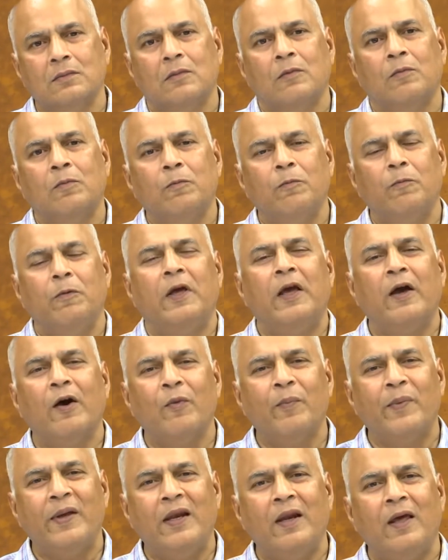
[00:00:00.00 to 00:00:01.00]
we have
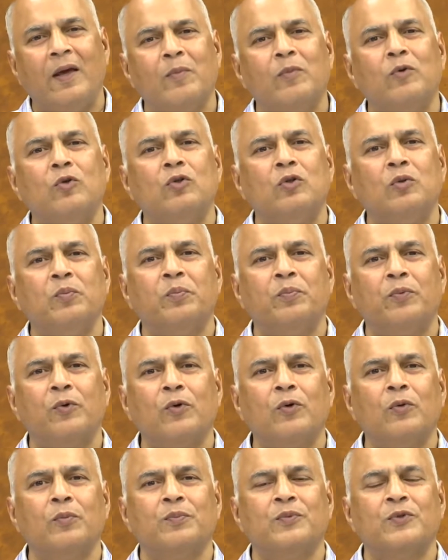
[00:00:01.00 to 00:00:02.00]
been able to
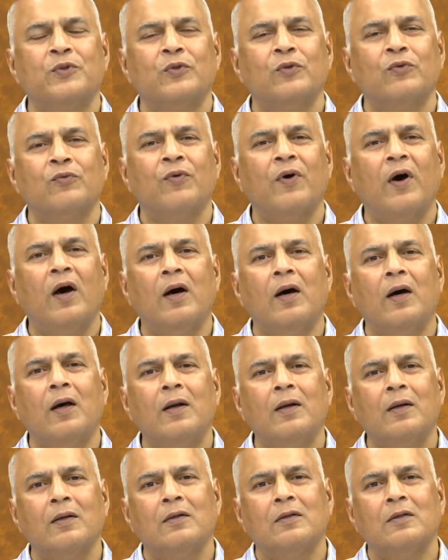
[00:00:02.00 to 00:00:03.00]
probe so far
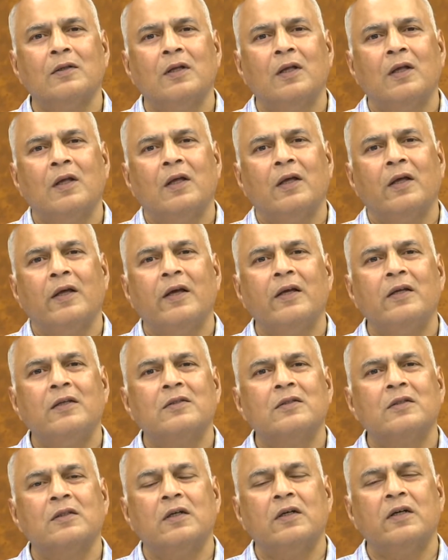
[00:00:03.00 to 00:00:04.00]

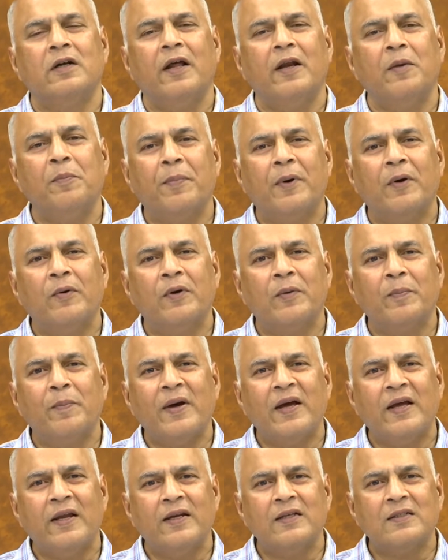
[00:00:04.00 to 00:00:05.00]
is 10 power
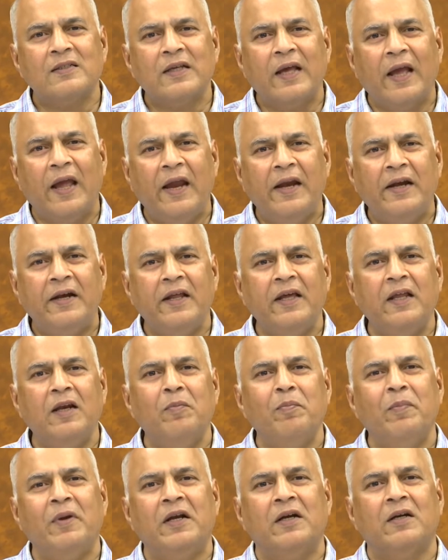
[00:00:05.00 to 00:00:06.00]
minus 18
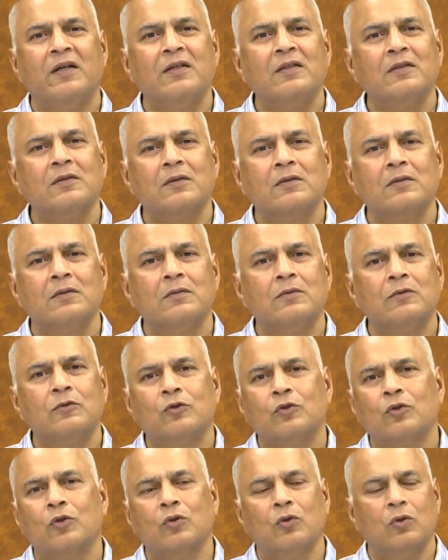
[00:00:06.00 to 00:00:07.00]
meters.
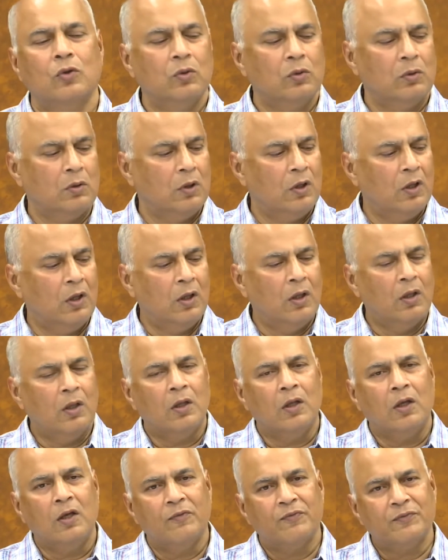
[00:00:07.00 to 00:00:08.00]
So,
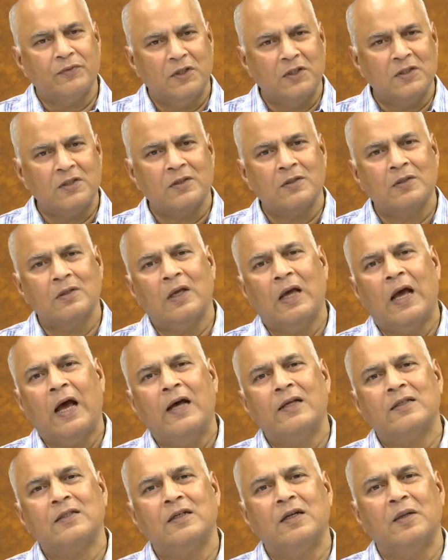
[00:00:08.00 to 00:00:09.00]
if this
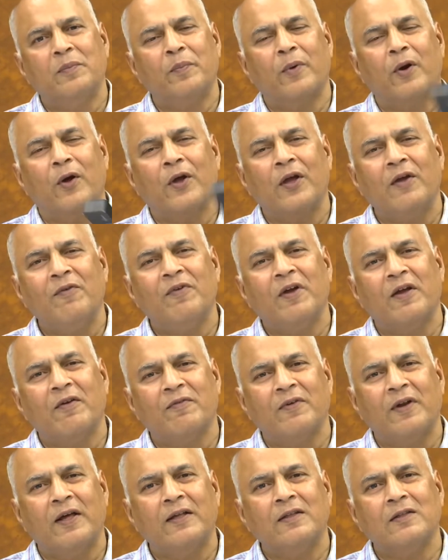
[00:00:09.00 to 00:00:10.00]
has a de Broglie
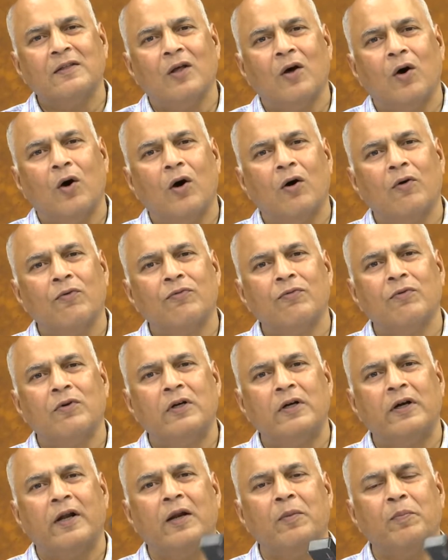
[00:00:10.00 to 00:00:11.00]
wavelength of
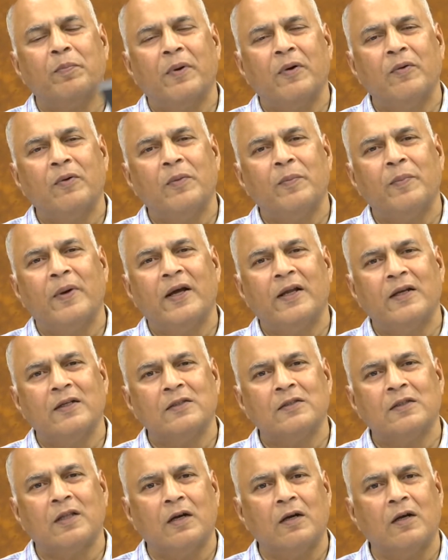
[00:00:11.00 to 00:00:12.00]
10 power minus
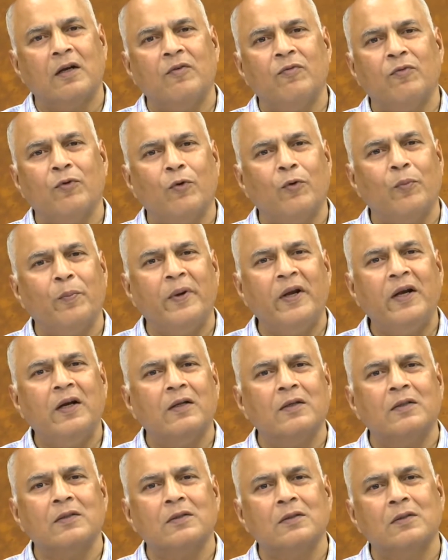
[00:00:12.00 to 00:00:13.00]
34
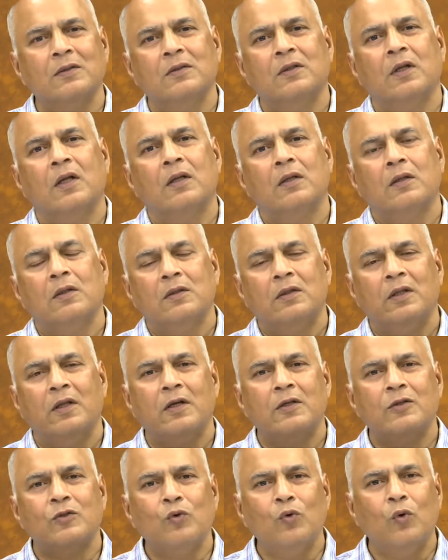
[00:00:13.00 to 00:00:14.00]
meters, there
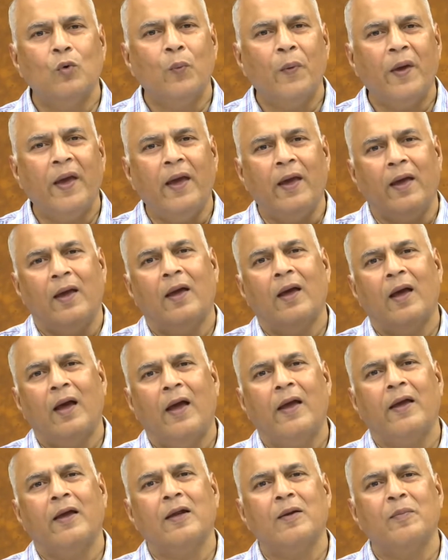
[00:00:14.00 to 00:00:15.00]
is no way I
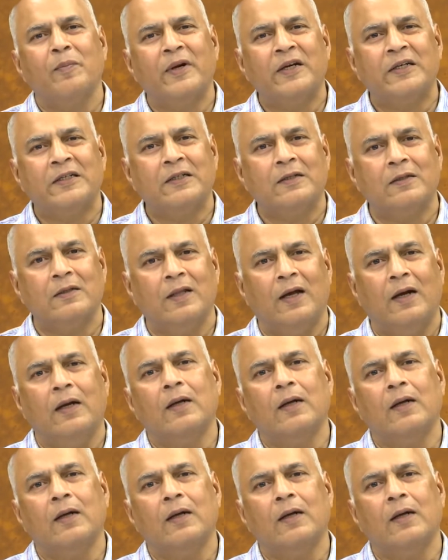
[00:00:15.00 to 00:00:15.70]
can measure that.